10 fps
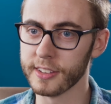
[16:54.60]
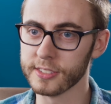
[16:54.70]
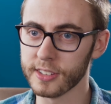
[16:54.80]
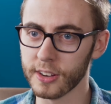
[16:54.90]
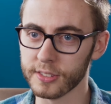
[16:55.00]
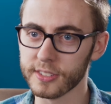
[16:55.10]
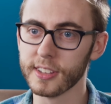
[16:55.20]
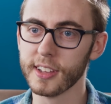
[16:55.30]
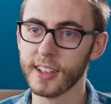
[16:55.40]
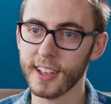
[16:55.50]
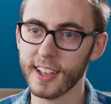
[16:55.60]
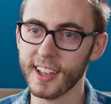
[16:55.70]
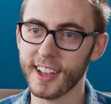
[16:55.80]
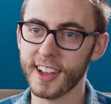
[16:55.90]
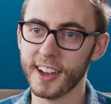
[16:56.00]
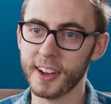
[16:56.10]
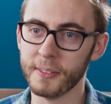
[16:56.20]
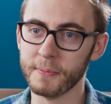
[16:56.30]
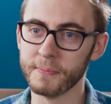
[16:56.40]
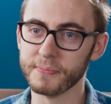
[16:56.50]
on the East Coast,
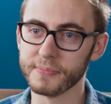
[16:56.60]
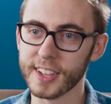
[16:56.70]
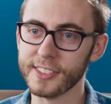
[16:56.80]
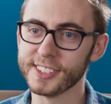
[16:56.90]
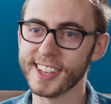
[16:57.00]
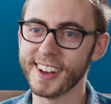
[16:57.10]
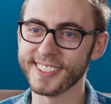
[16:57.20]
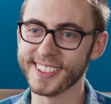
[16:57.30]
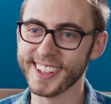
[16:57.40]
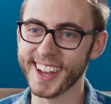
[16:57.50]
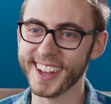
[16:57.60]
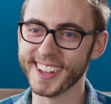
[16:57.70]
in the South, yeah.